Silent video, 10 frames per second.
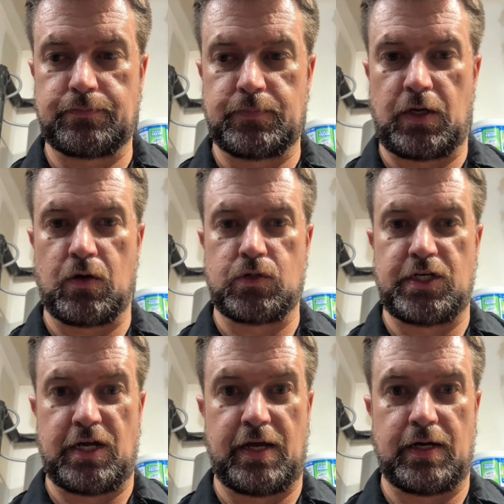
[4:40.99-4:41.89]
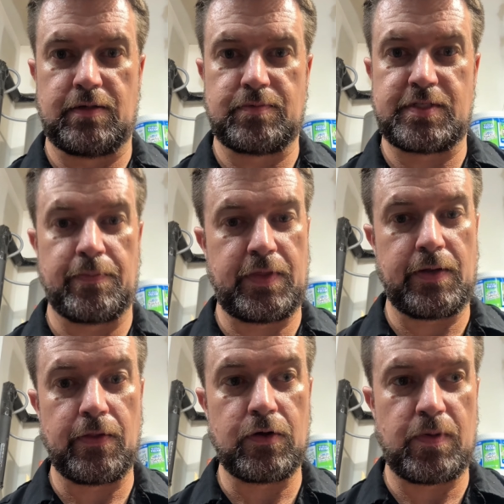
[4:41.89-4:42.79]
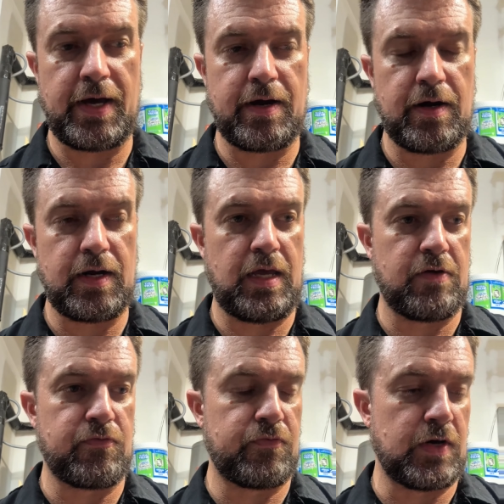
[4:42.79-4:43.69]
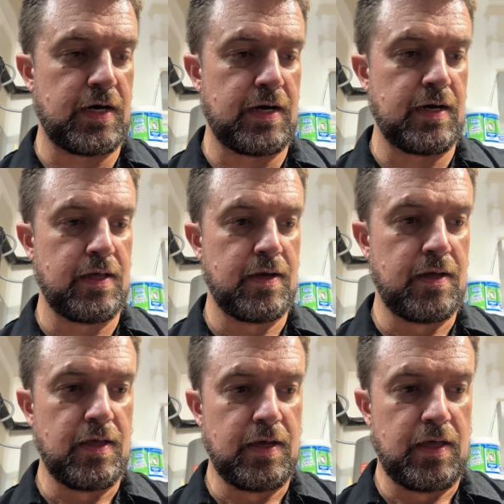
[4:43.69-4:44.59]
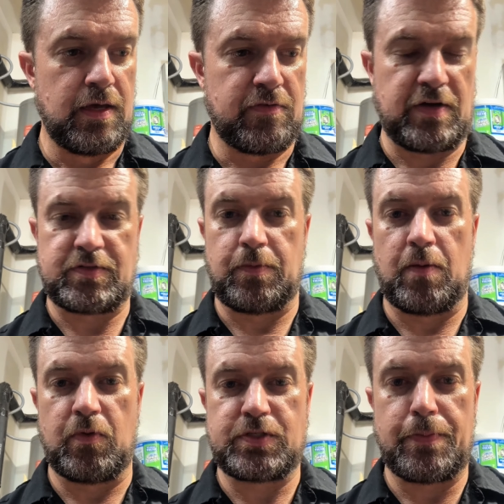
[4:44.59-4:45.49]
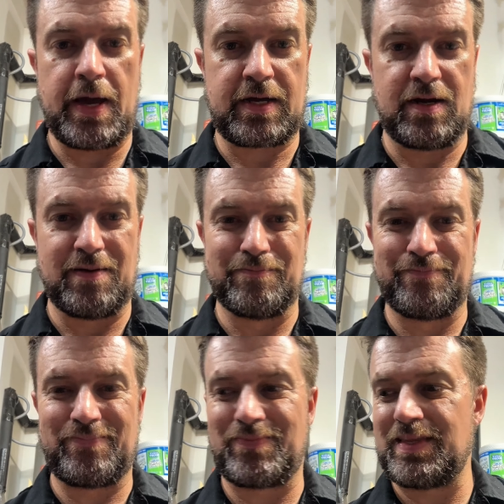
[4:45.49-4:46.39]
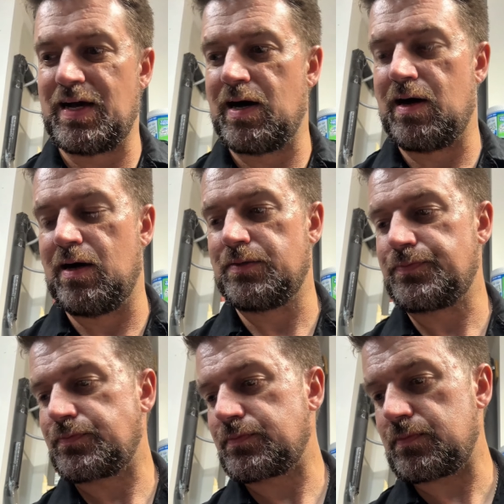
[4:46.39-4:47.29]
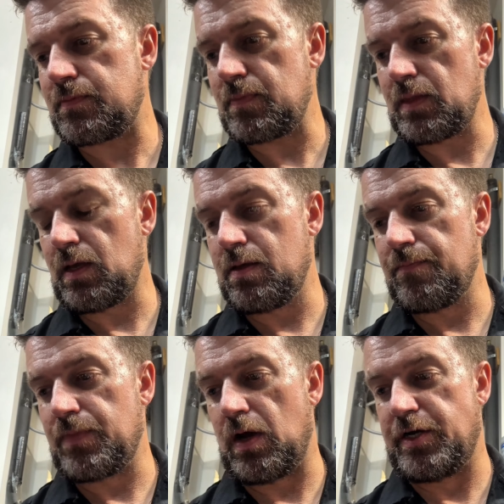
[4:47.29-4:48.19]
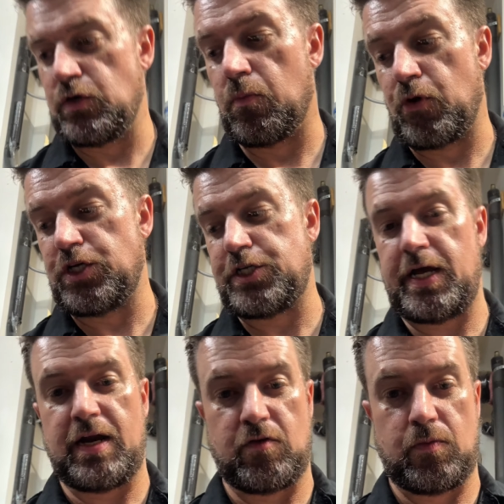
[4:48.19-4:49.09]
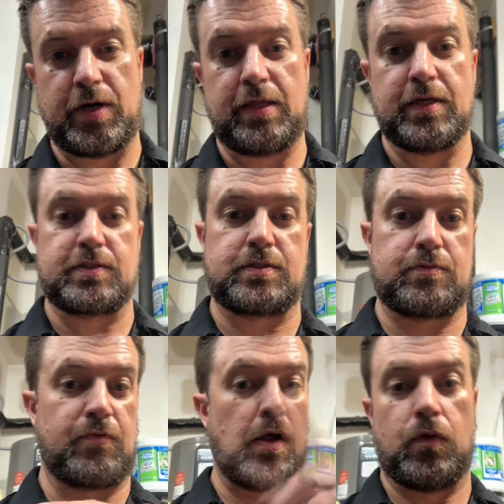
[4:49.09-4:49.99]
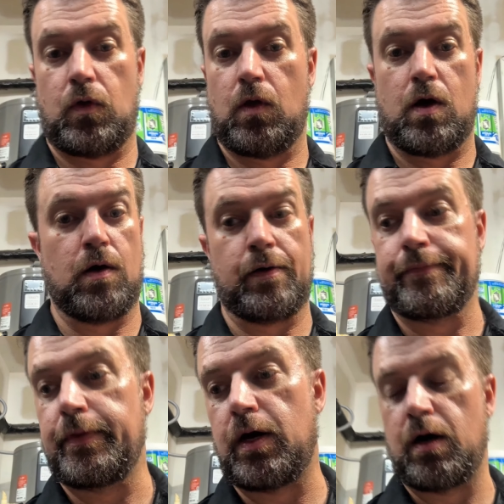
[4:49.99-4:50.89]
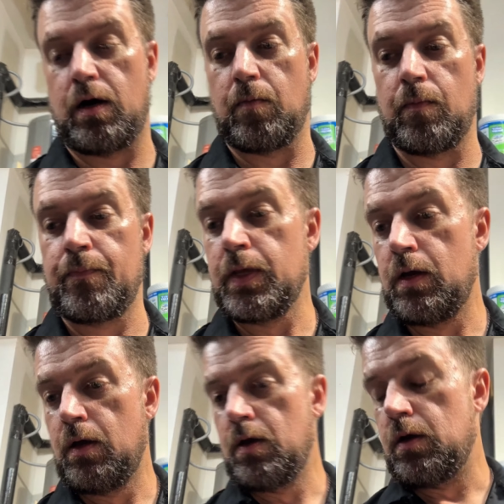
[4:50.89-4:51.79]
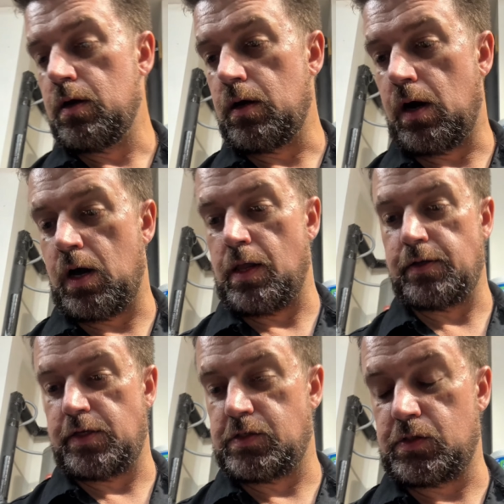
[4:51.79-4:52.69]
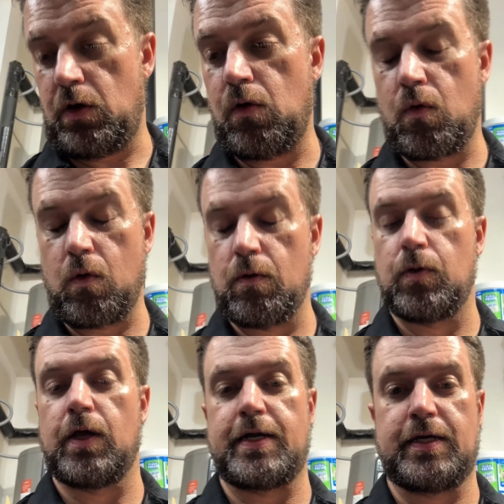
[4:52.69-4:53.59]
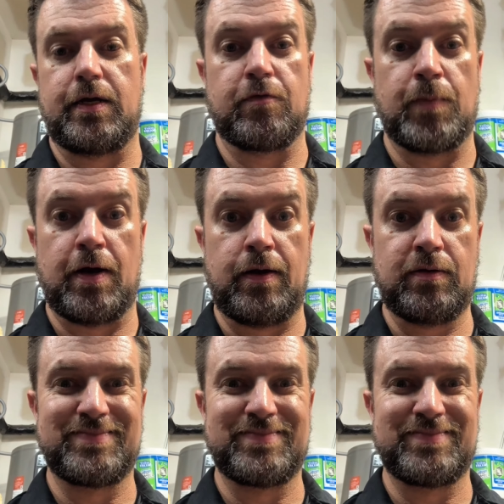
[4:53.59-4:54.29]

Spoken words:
negotiate something a little better if I have some numbers to back it up. I do appreciate everybody that's following along on this horrible idea of mine,